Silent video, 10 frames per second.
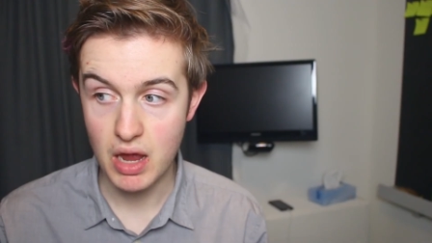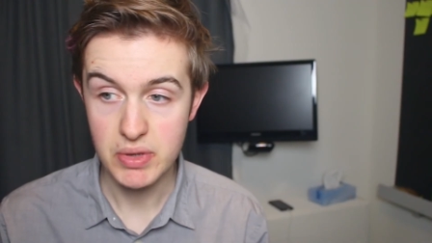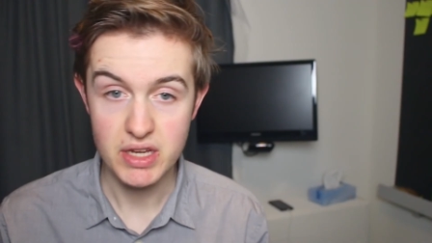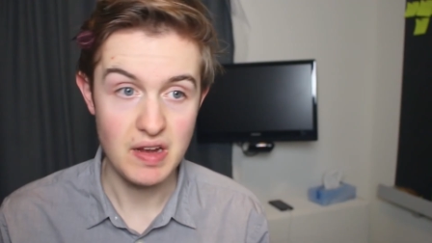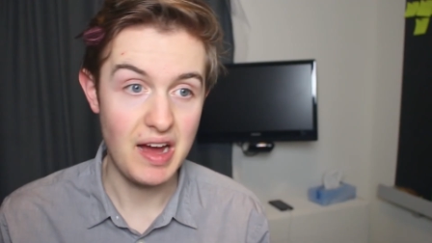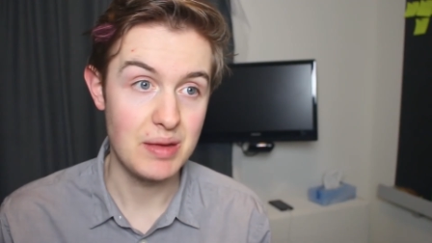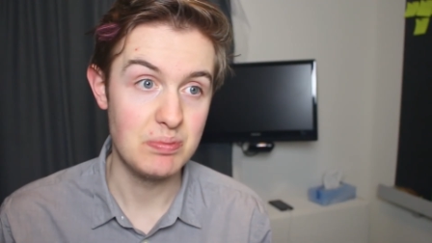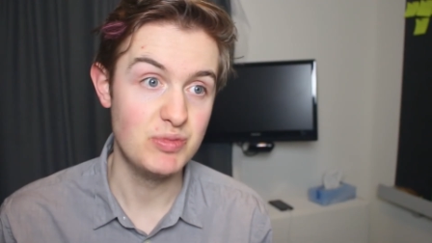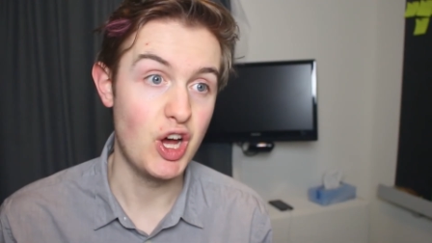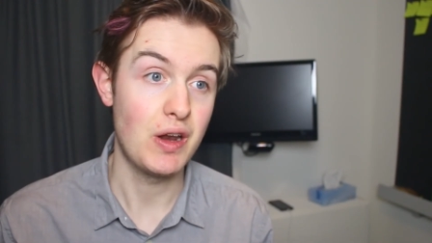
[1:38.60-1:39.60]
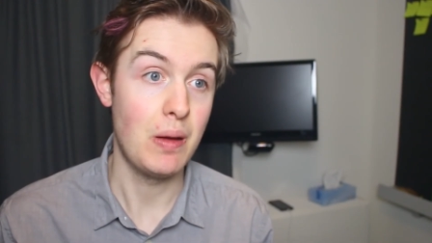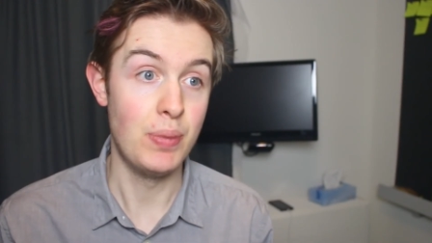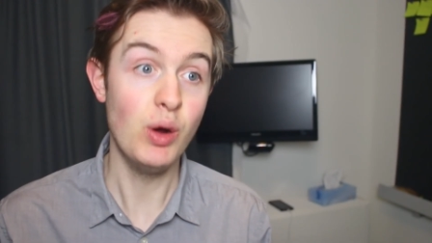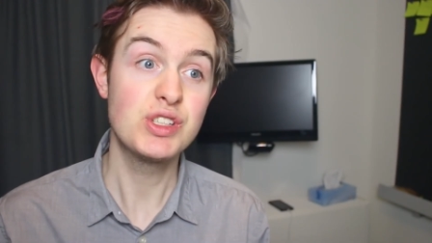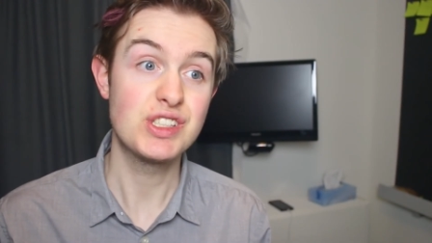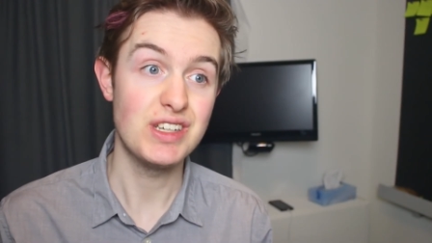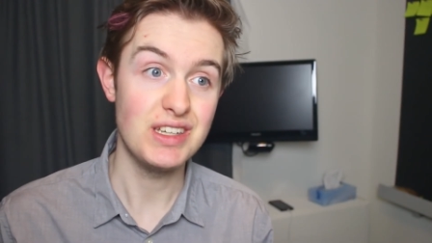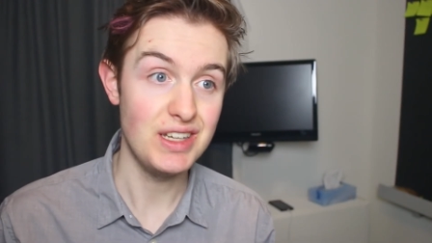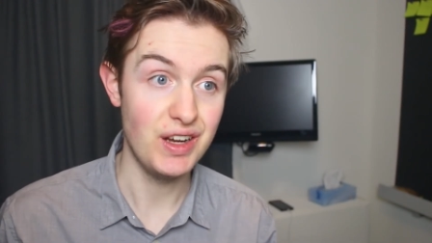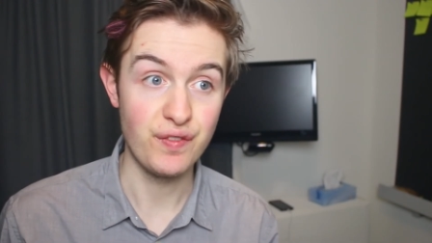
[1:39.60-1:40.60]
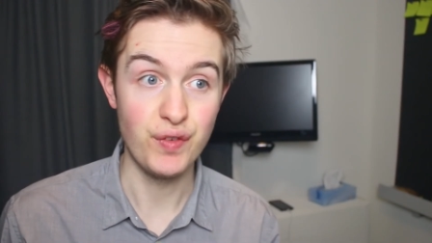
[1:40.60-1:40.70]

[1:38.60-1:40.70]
I mean, I am not opposed to eating